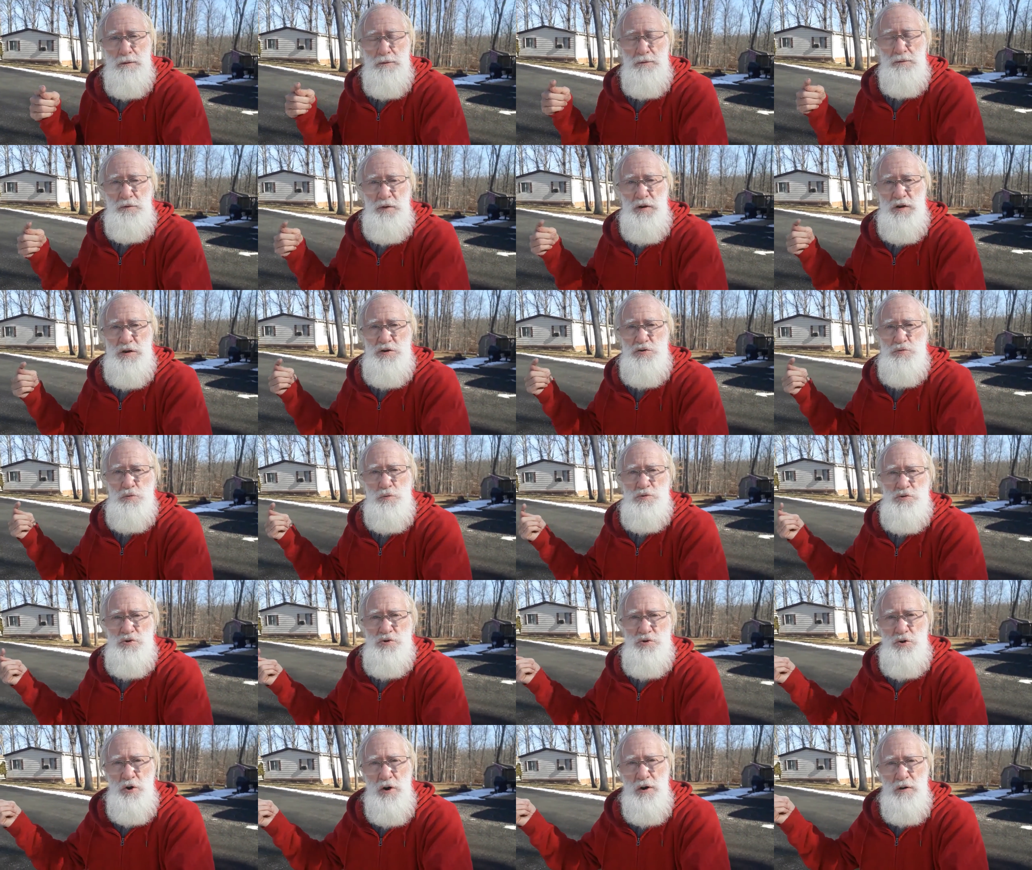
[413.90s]
things would
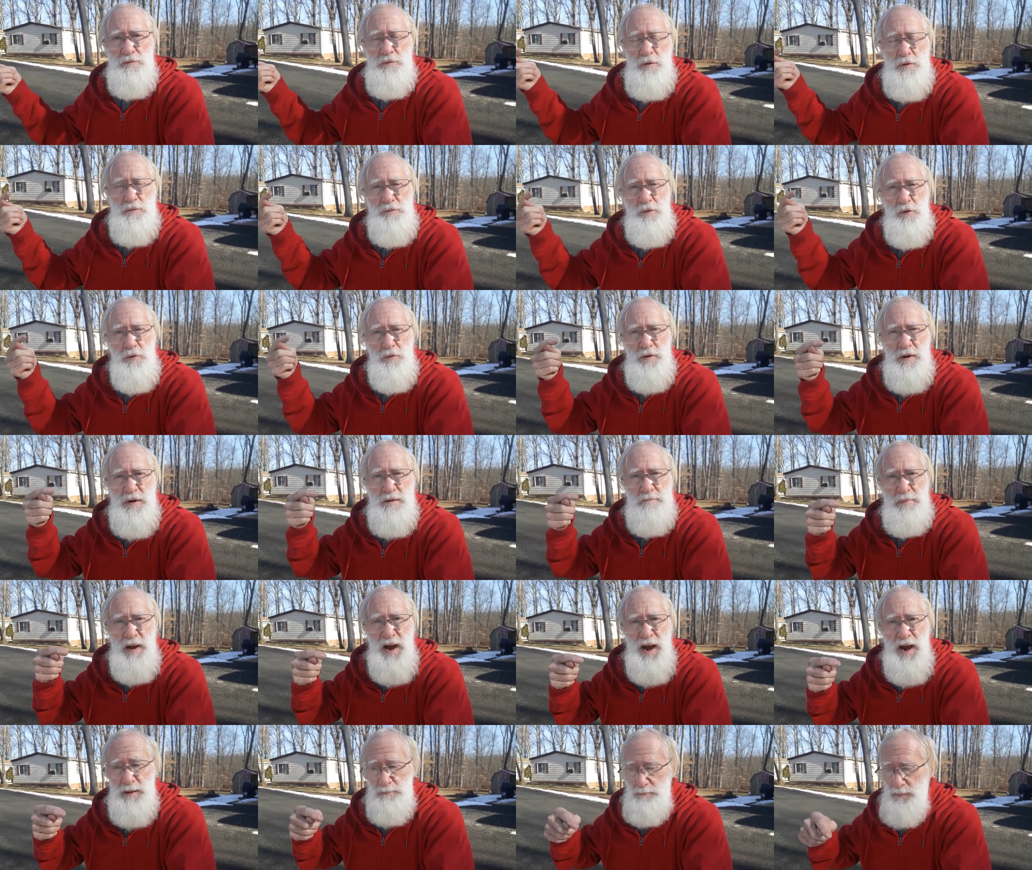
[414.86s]
start reverting
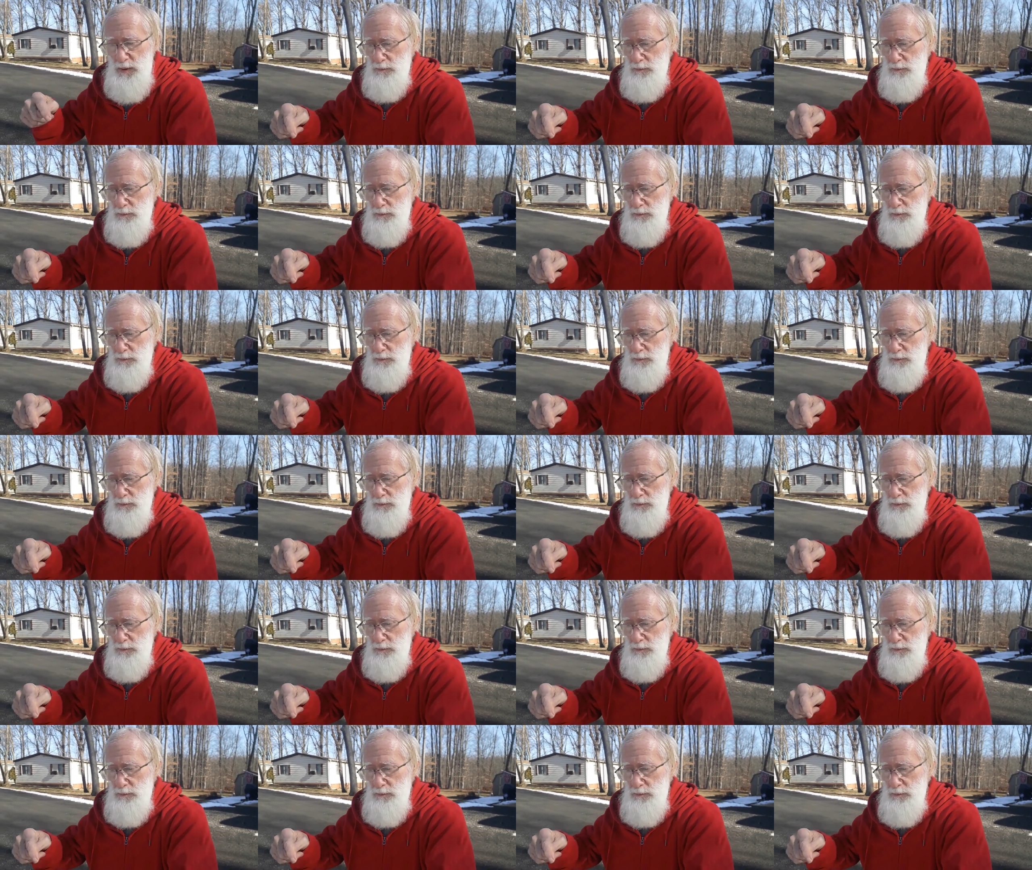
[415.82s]
back.